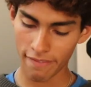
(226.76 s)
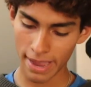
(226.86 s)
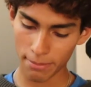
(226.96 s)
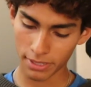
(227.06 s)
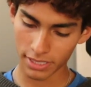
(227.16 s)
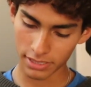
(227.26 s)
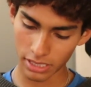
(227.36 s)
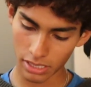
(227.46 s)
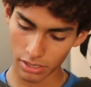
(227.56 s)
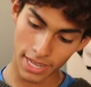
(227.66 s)
fabric is
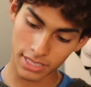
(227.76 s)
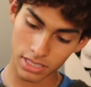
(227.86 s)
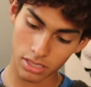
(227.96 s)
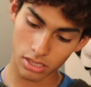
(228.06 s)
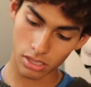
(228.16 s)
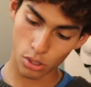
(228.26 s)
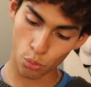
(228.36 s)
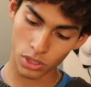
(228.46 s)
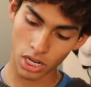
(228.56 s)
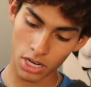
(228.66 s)
it? It's
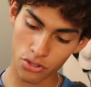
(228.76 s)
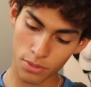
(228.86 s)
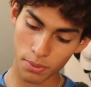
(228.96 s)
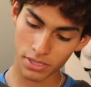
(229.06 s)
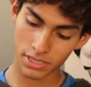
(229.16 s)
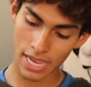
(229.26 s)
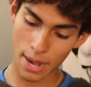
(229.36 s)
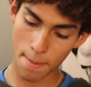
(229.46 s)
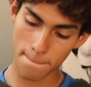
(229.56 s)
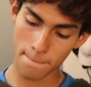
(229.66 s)

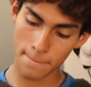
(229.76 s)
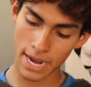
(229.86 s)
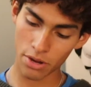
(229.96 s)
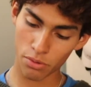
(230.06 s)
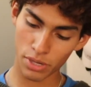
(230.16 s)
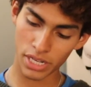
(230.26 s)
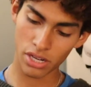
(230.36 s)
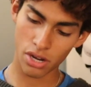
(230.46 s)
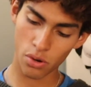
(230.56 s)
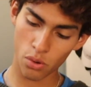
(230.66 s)
100%
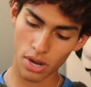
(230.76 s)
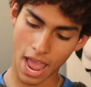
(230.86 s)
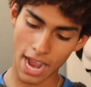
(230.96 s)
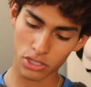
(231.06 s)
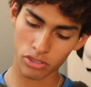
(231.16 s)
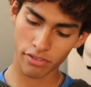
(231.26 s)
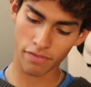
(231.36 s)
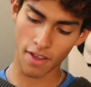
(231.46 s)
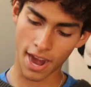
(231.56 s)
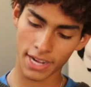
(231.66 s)
merino extra
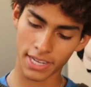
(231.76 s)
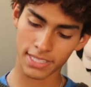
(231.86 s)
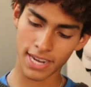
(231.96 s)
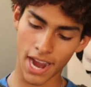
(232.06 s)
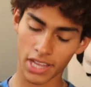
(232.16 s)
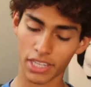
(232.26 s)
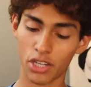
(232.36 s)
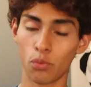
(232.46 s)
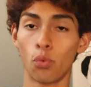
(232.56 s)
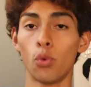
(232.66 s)
fine
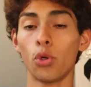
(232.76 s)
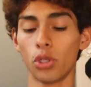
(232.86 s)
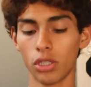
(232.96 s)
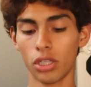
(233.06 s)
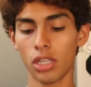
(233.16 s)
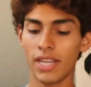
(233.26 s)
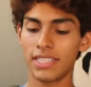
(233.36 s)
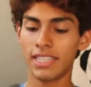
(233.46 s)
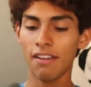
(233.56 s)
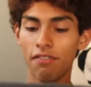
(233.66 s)
Italian wool.
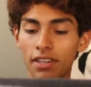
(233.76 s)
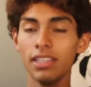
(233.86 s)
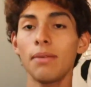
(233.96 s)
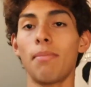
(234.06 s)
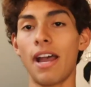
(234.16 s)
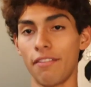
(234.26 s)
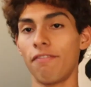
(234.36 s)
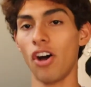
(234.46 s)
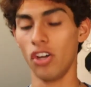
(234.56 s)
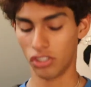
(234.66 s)
It's definitely my
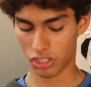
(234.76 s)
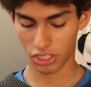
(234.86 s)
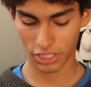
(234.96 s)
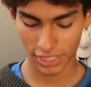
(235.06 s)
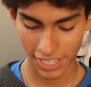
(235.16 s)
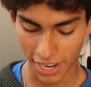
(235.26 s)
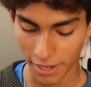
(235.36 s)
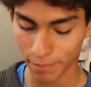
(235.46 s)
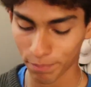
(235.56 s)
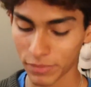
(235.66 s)
fault.
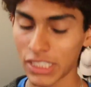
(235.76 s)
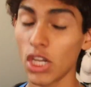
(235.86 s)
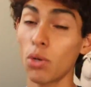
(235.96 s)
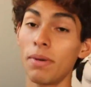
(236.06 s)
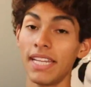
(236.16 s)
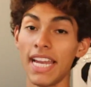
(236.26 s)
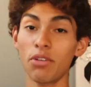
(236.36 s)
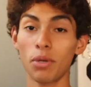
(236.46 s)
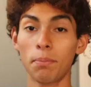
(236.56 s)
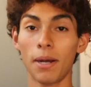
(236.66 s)
So
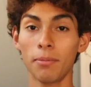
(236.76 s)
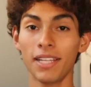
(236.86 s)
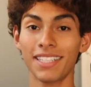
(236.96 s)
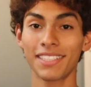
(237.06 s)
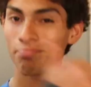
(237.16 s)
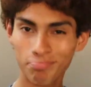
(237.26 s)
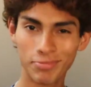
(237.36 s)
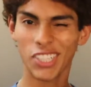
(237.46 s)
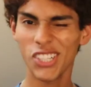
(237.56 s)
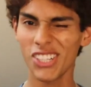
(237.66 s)
Banana Republic,
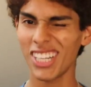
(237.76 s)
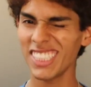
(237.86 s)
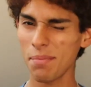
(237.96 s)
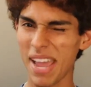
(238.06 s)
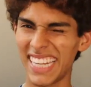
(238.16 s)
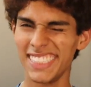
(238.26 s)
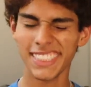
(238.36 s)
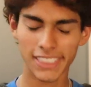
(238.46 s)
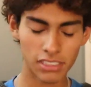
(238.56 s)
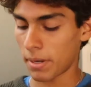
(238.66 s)
good on you, mate.
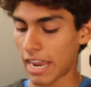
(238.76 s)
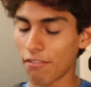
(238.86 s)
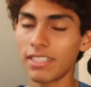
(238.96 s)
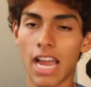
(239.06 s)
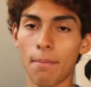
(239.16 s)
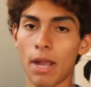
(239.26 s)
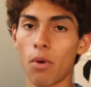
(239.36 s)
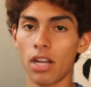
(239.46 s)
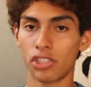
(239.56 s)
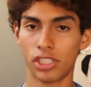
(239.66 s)
But every time I
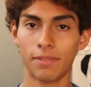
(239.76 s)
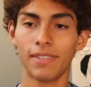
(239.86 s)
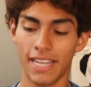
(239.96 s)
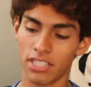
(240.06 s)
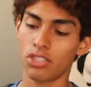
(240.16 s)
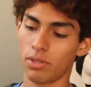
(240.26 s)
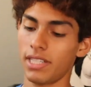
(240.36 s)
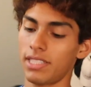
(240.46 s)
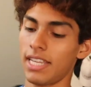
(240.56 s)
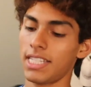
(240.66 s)
wash it, it
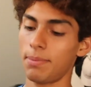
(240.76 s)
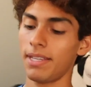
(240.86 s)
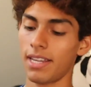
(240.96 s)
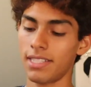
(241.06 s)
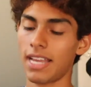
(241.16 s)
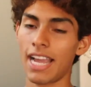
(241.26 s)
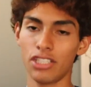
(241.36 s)
shrinks, and it's because I